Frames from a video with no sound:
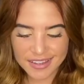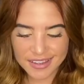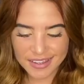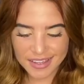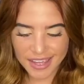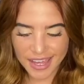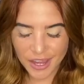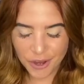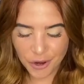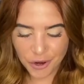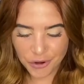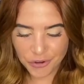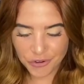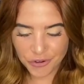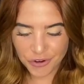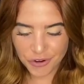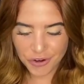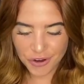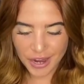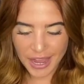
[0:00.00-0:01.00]
The
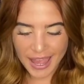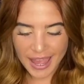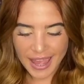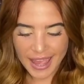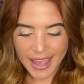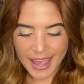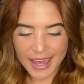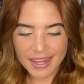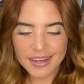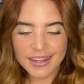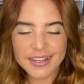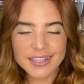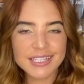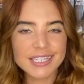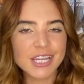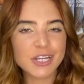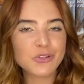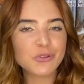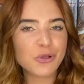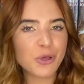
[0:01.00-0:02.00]
character and his
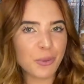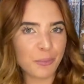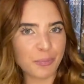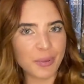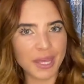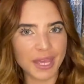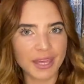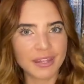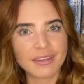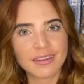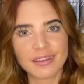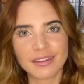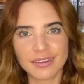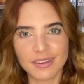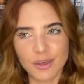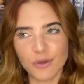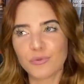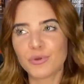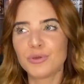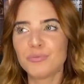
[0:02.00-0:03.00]
little companion
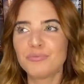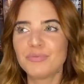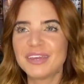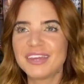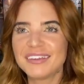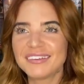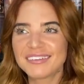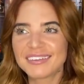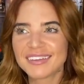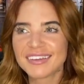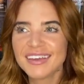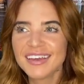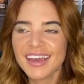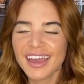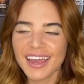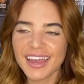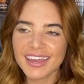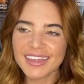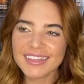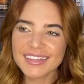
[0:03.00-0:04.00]
that we meet
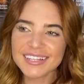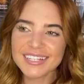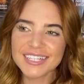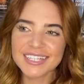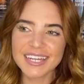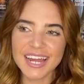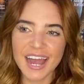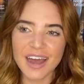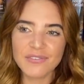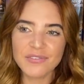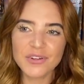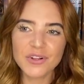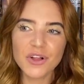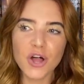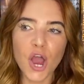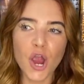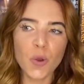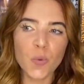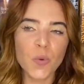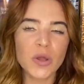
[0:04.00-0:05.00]
in this novel
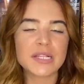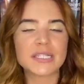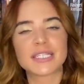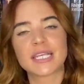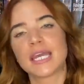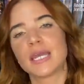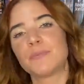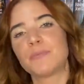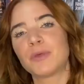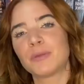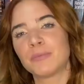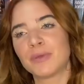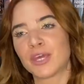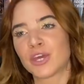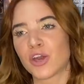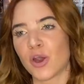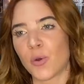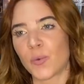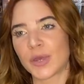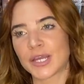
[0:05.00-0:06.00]
are what's keeping me
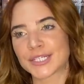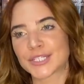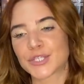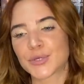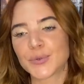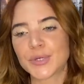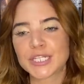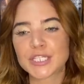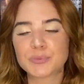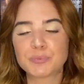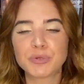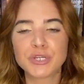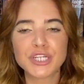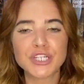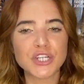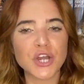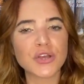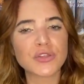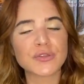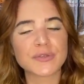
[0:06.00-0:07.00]
going. So it's pretty
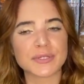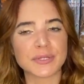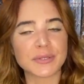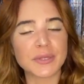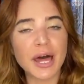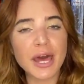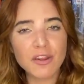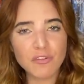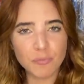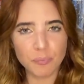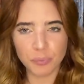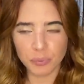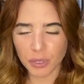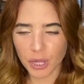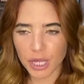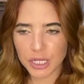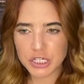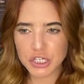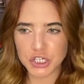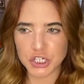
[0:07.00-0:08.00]
dark. There's a lot of
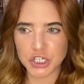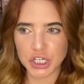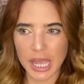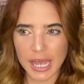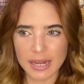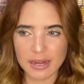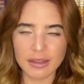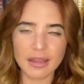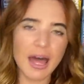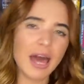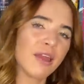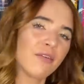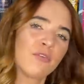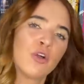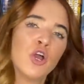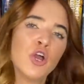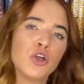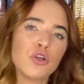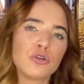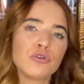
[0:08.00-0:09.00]
bloodshed, a lot of
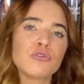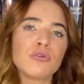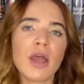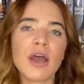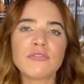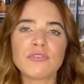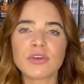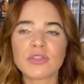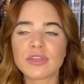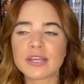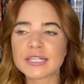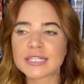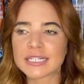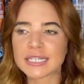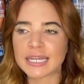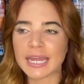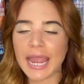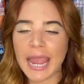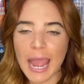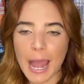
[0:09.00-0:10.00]
graphic things
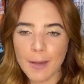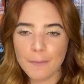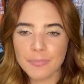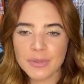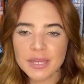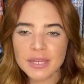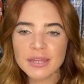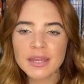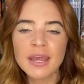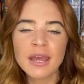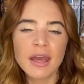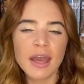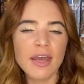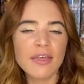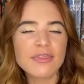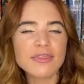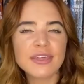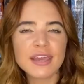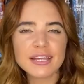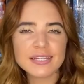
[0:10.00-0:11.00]
that happen,
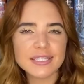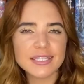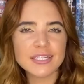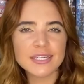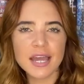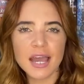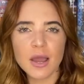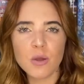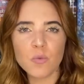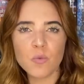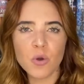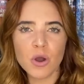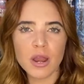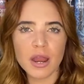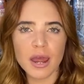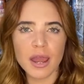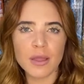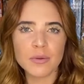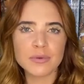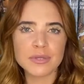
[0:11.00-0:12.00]
and that's not what
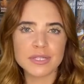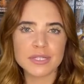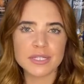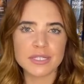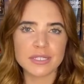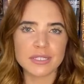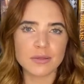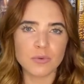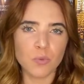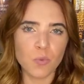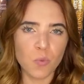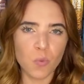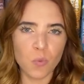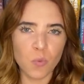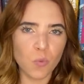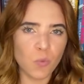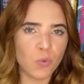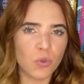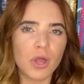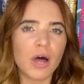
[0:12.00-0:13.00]
I was
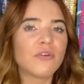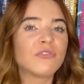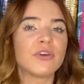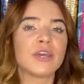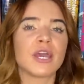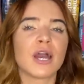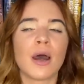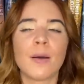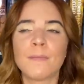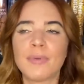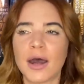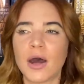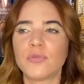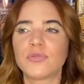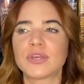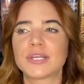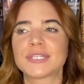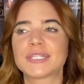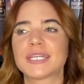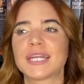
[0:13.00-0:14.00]
loving about
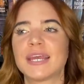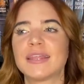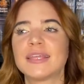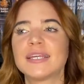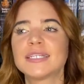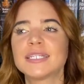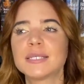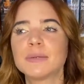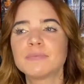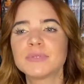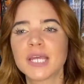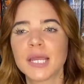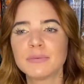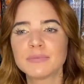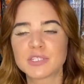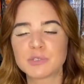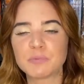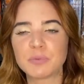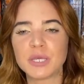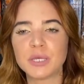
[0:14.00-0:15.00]
this. And I think
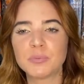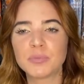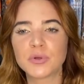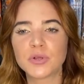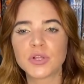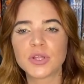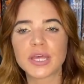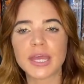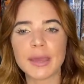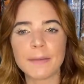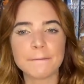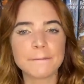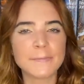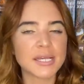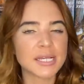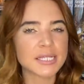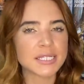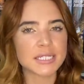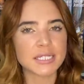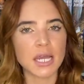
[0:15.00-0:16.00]
sometimes people get
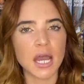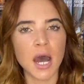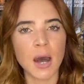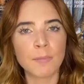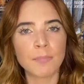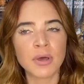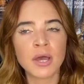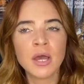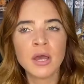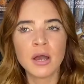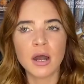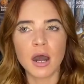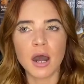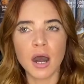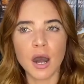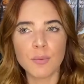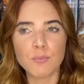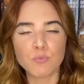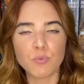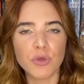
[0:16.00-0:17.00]
mixed up
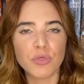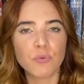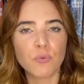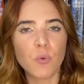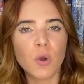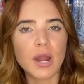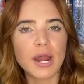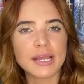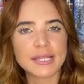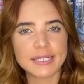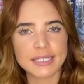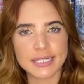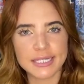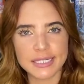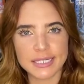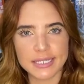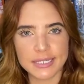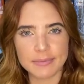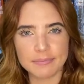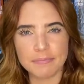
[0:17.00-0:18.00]
um, with what I see
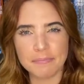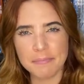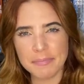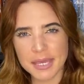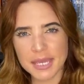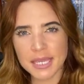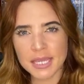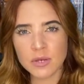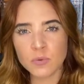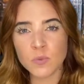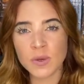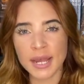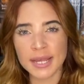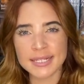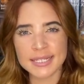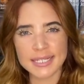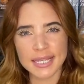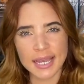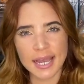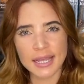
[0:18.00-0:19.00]
mean when I
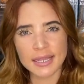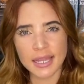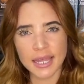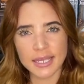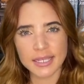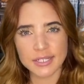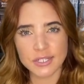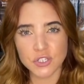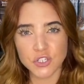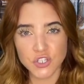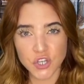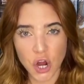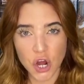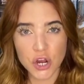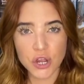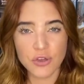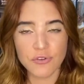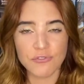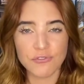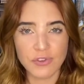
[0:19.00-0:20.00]
say I like
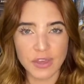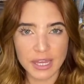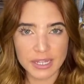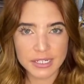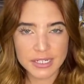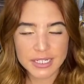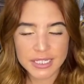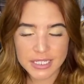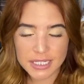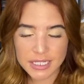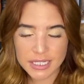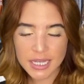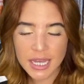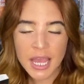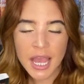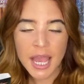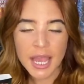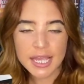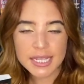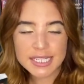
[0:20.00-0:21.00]
dark fantasy.
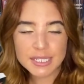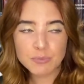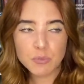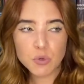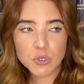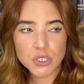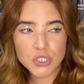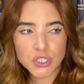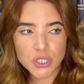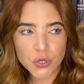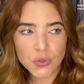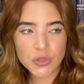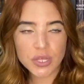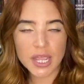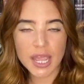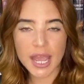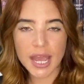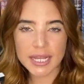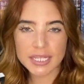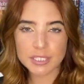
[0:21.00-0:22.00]
It's more so
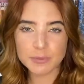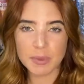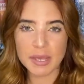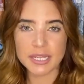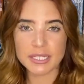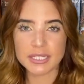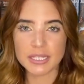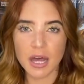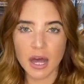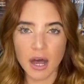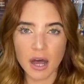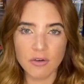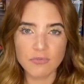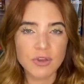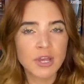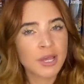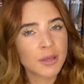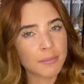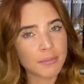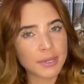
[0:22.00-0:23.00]
the aspects of
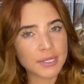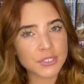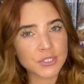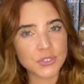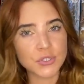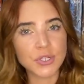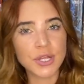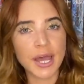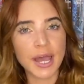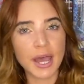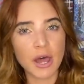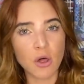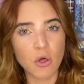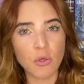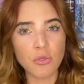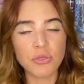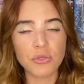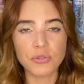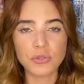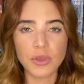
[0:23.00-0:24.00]
mental
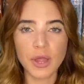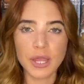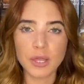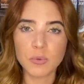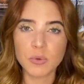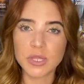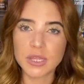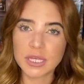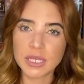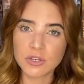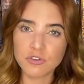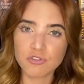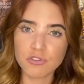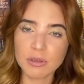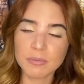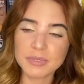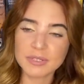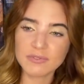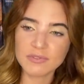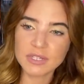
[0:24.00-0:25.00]
health, like within
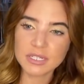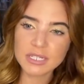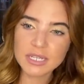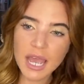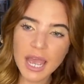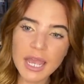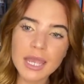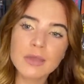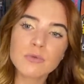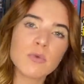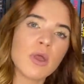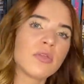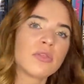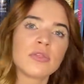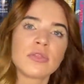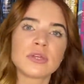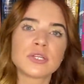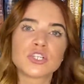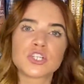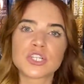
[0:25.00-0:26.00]
Dreams of the Dying, rather
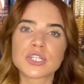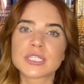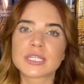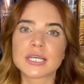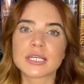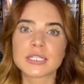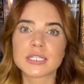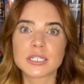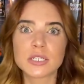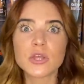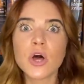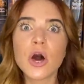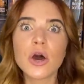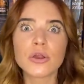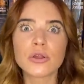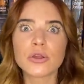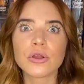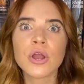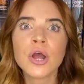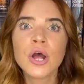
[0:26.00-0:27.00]
than just like slaughter,